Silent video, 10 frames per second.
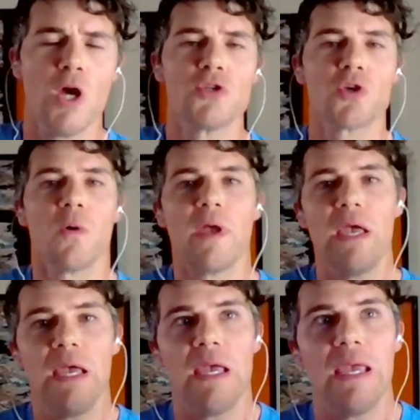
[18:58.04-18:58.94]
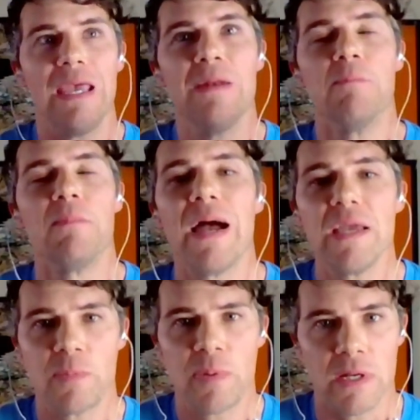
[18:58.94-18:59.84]
so in my
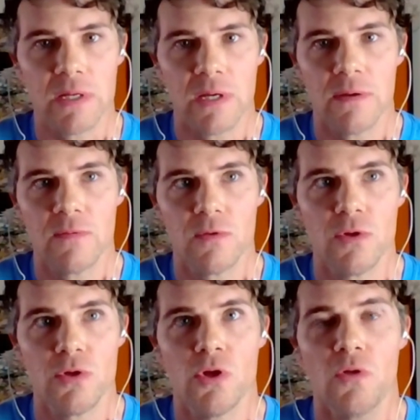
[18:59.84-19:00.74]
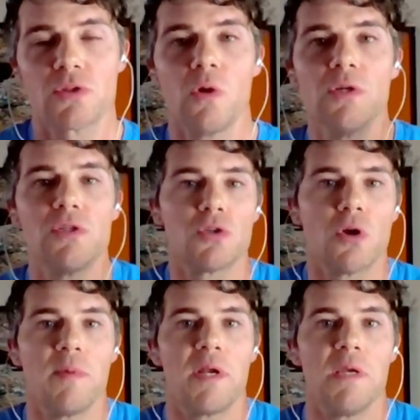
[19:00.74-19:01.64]
opinion you know there's only so many